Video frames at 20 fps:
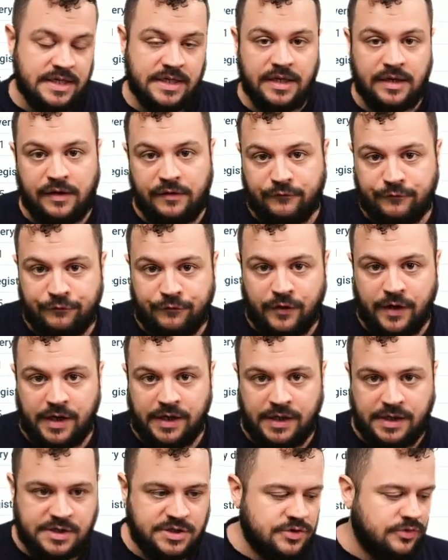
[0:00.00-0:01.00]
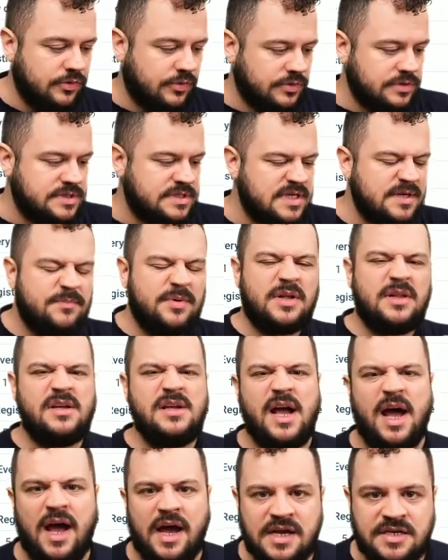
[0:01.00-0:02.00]
and Friday. So typically
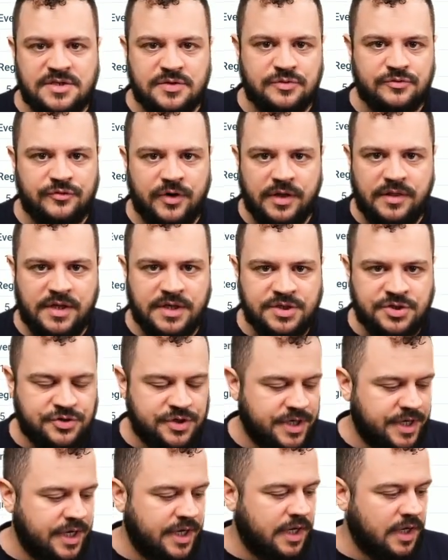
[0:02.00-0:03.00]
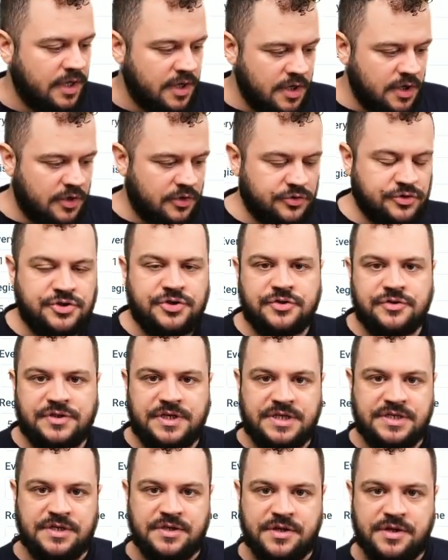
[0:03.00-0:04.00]
I don't run this training on
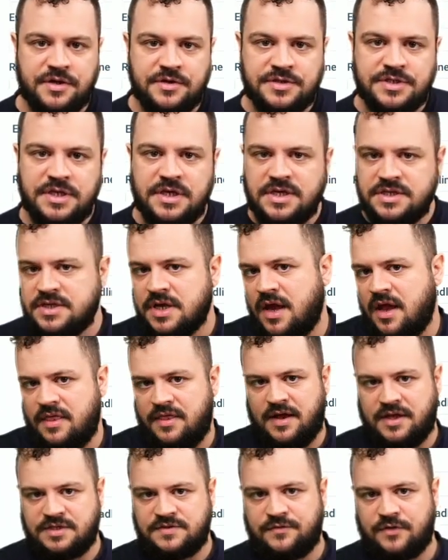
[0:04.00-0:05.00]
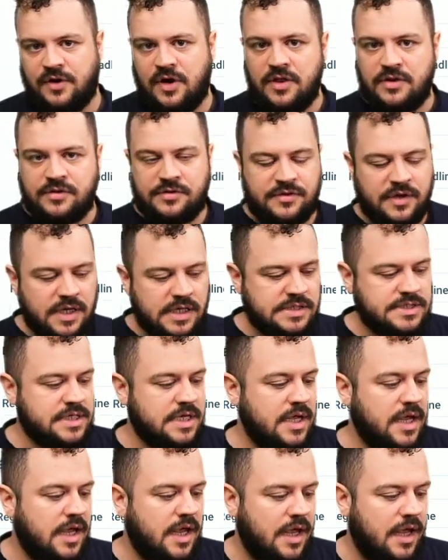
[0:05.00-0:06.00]
Tuesdays and Thursdays. That's for other things.
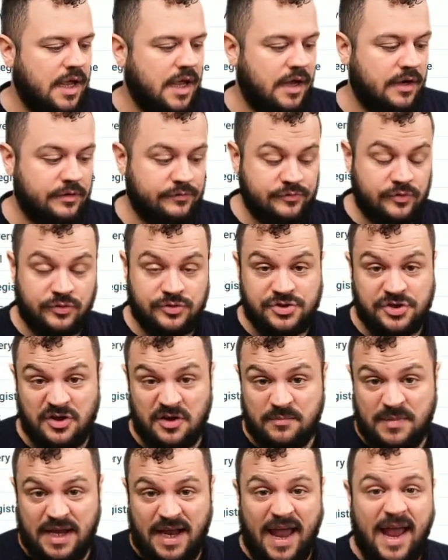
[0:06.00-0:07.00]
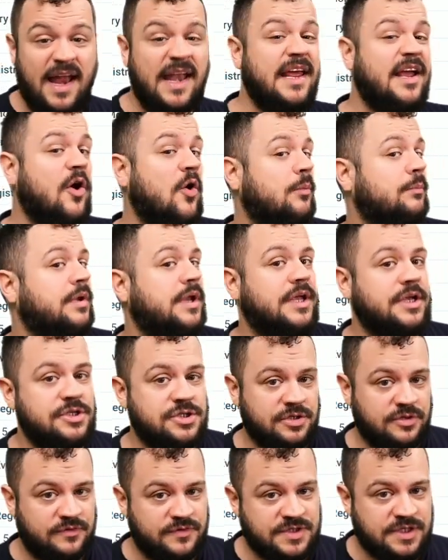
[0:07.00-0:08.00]
And of course you can make any
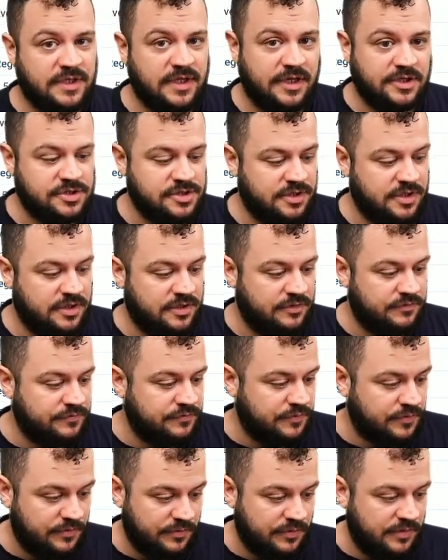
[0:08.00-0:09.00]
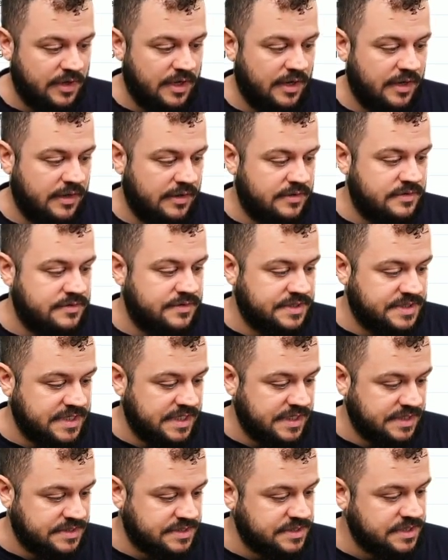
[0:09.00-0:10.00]
combination of selection here for the
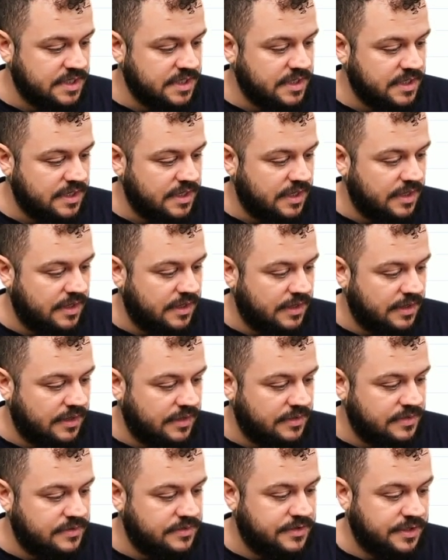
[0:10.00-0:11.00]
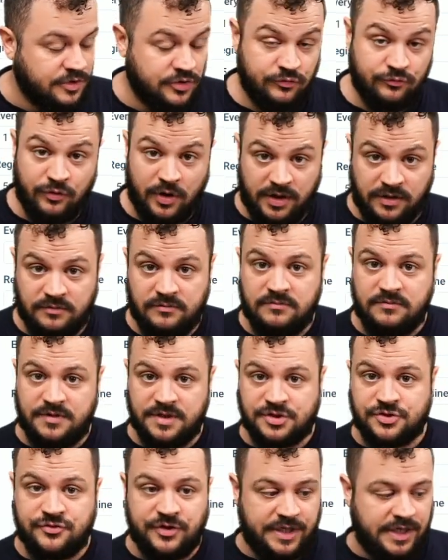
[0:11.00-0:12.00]
days that you run this
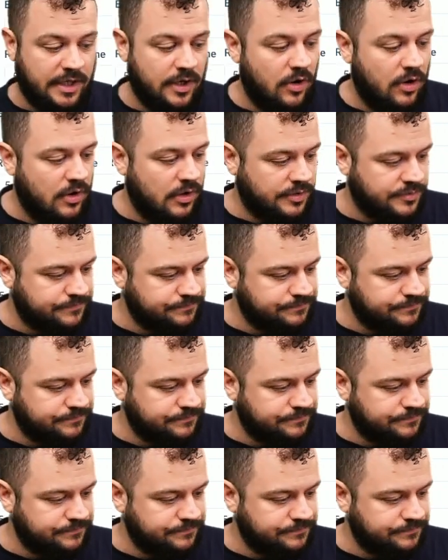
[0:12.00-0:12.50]
training on.